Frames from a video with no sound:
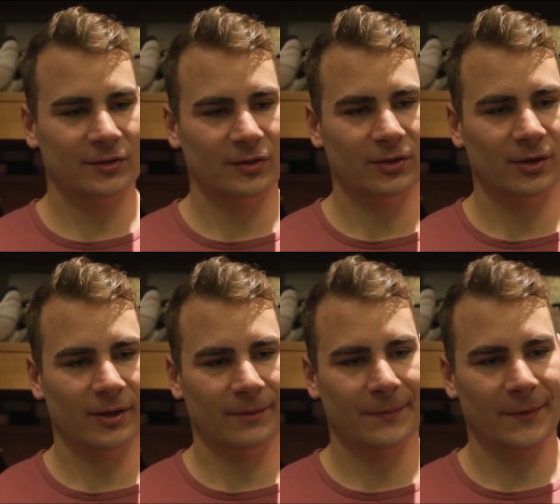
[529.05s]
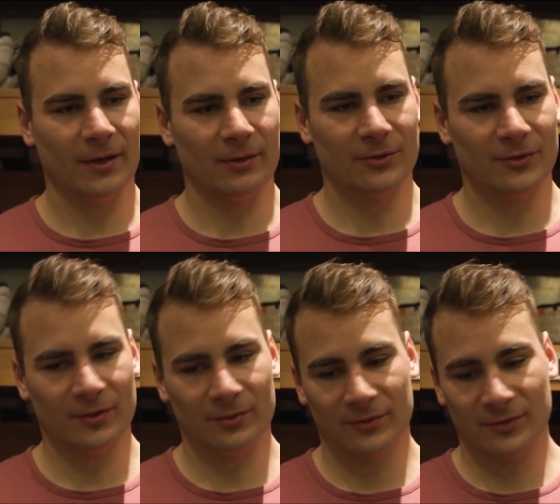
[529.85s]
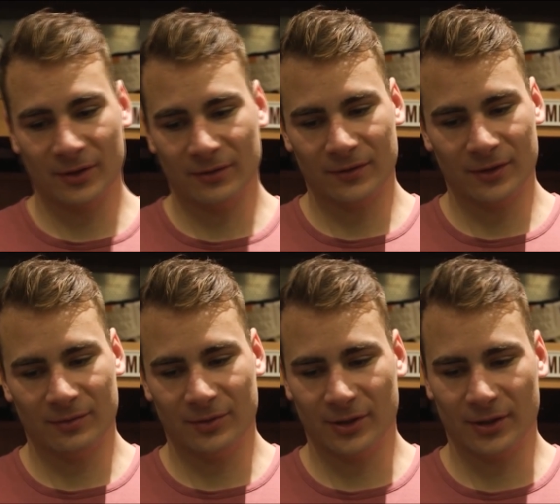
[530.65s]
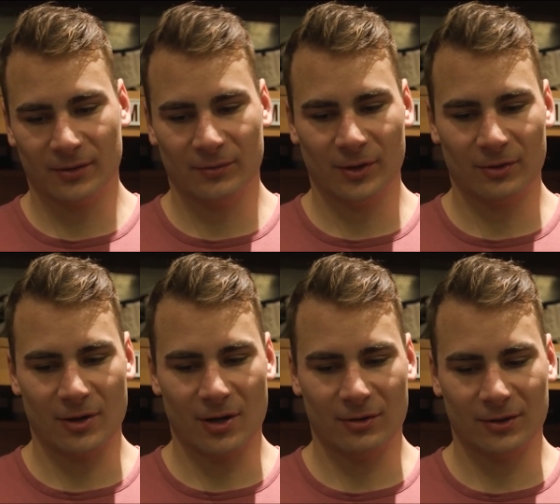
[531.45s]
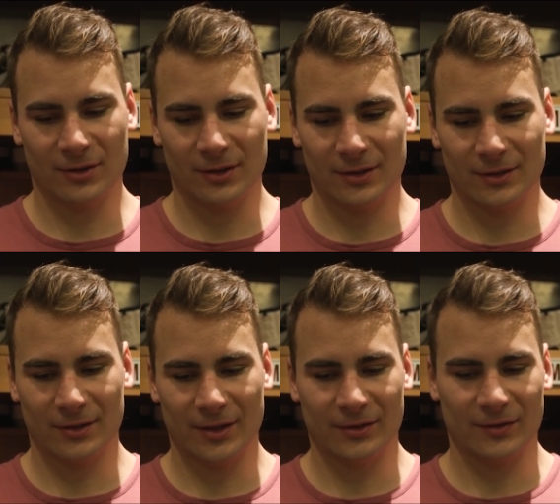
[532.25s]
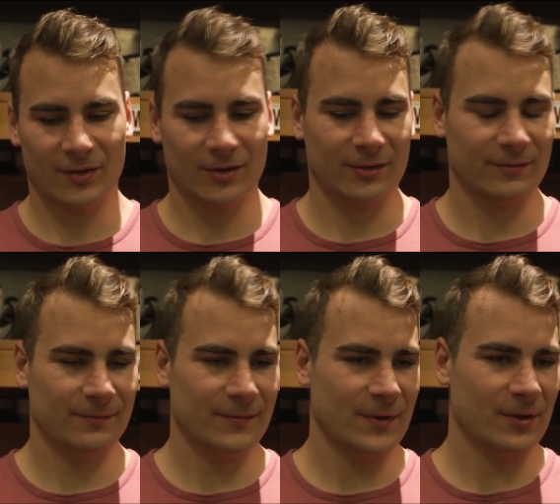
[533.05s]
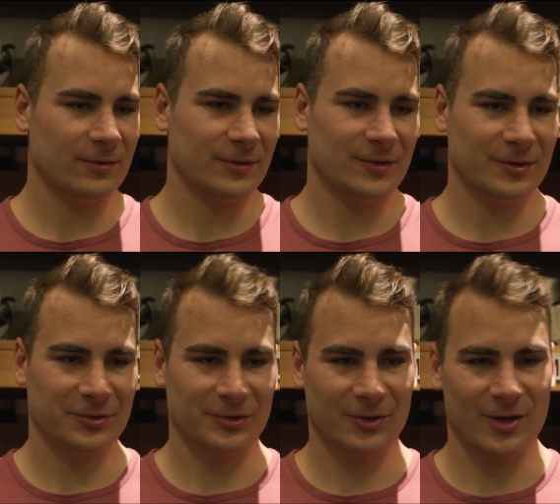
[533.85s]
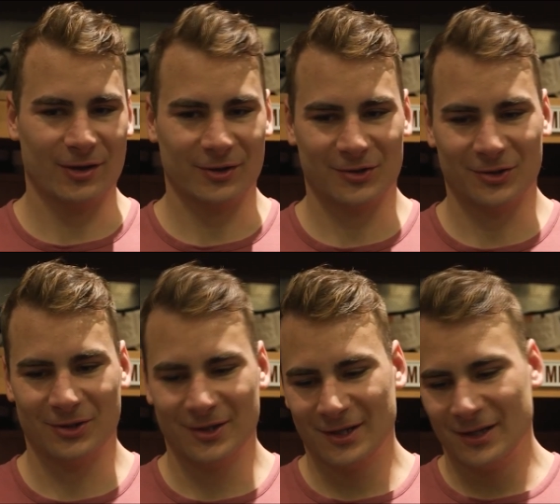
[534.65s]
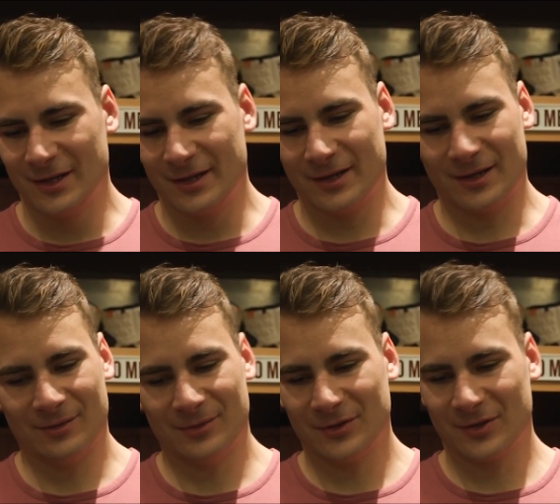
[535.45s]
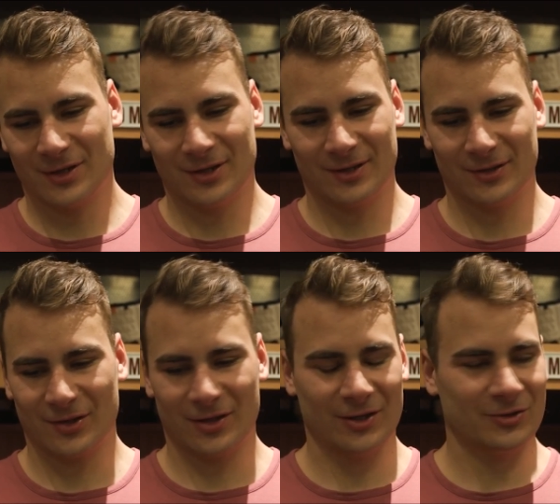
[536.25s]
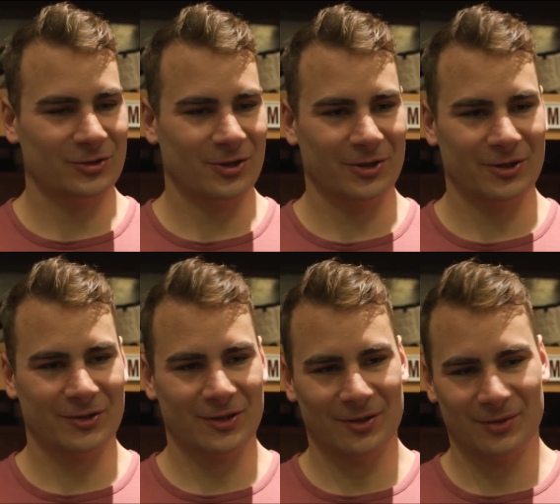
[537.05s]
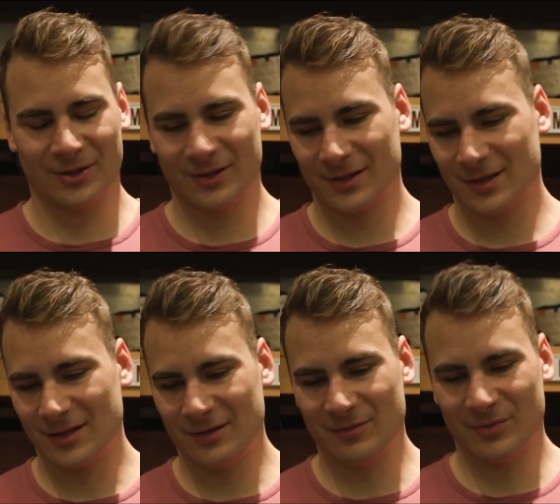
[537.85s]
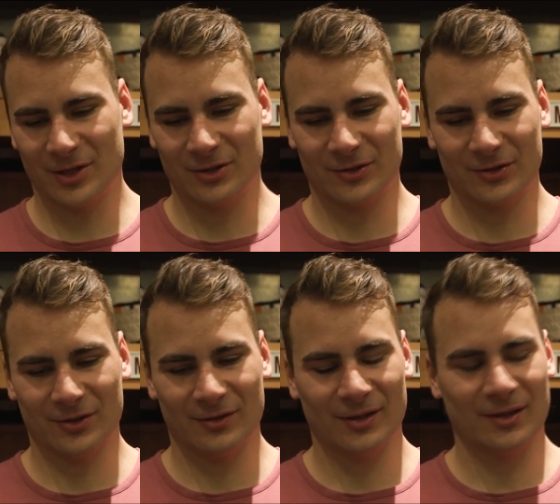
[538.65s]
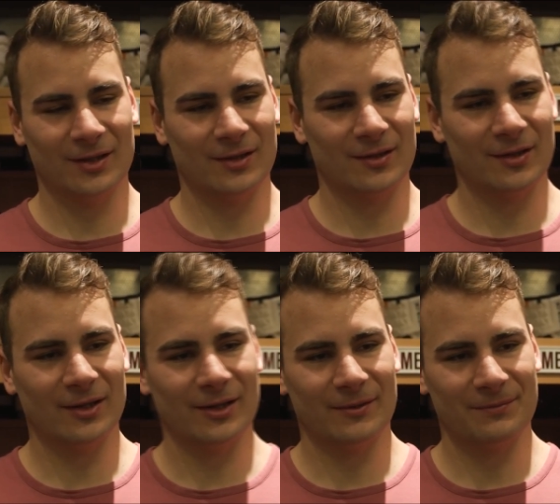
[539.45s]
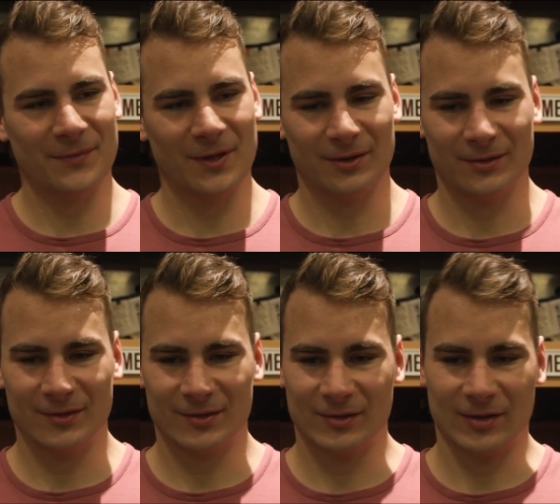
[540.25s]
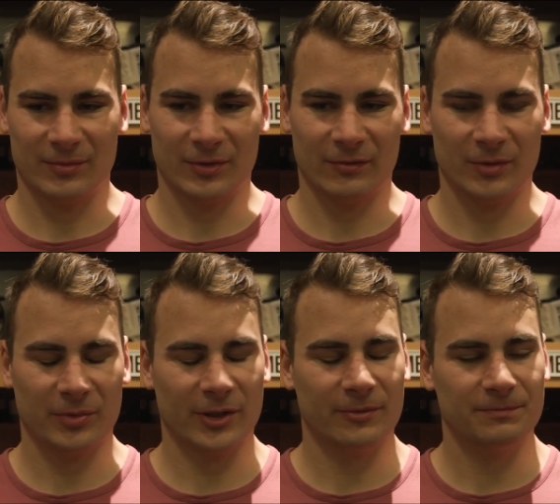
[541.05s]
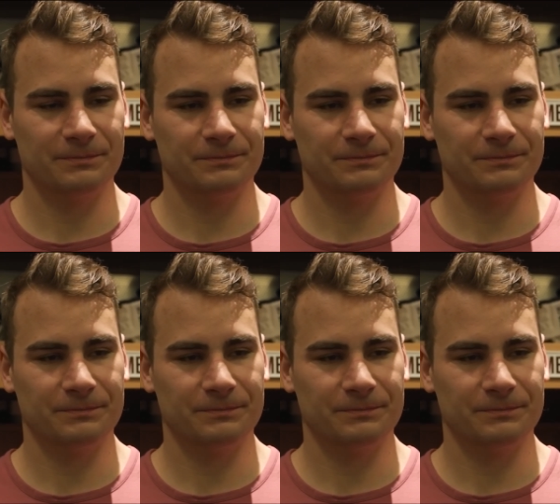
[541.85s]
So uh, yeah, it was it was fun fun to be be around and, and yeah, he's gonna you know he's still so young, so um, he's gonna he's gonna get stronger. He's gonna get even better. So I think that's uh, yeah, he's an unbelievable player.